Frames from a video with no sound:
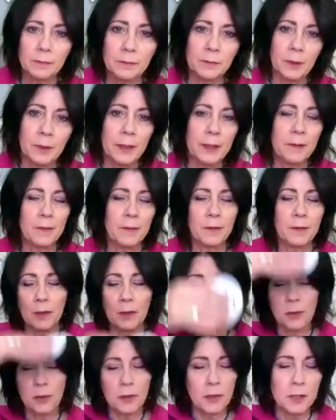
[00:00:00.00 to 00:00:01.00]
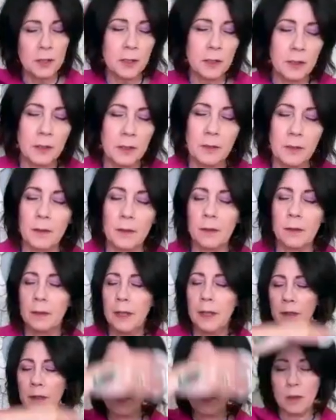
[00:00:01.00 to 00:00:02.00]
All right, so we're just going to
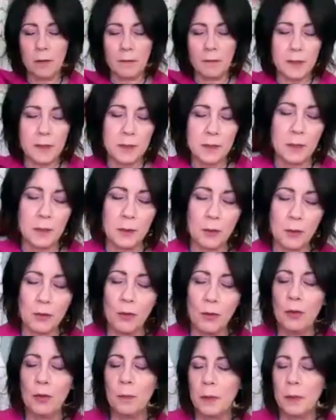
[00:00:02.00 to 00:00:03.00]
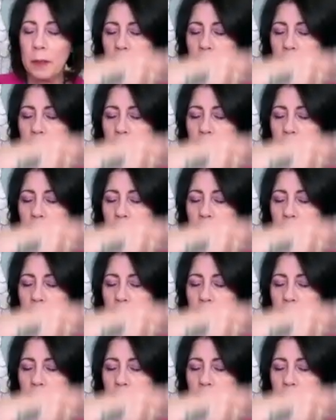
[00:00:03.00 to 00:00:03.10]
let go of this control me